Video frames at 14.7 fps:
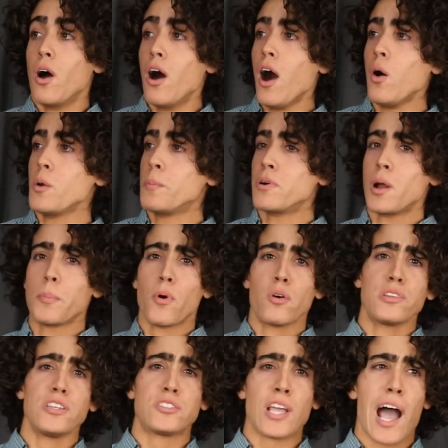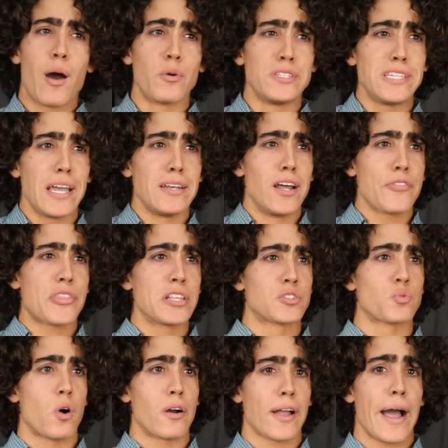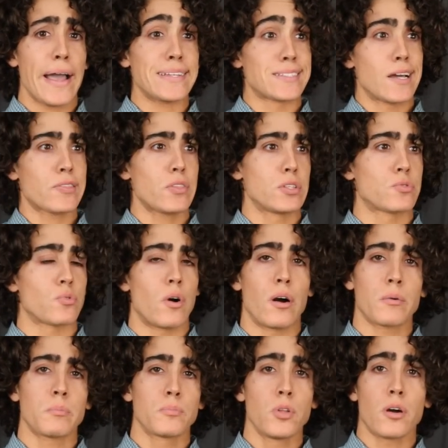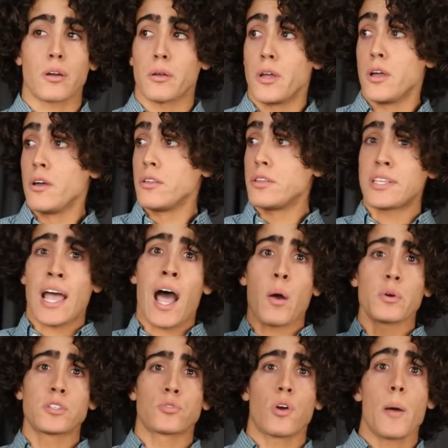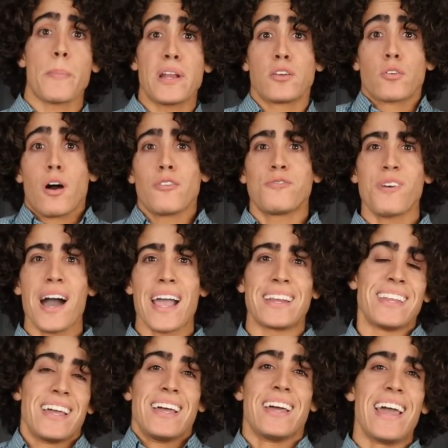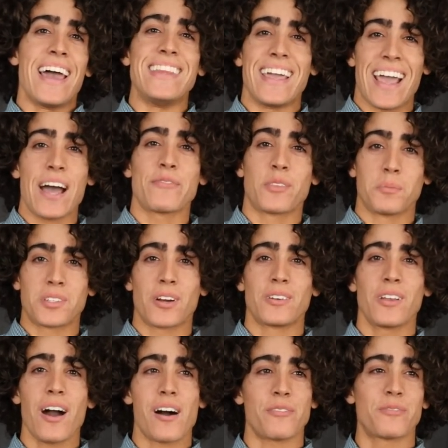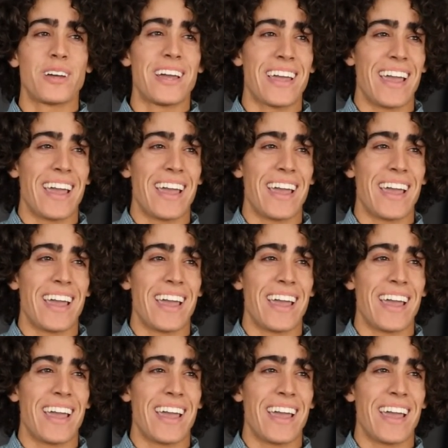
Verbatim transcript: Oh, we put up all these towers. Yeah, nothing's wrong, guys. Nothing's wrong. Look, the towers are up and you're all fine. And they have them turned off.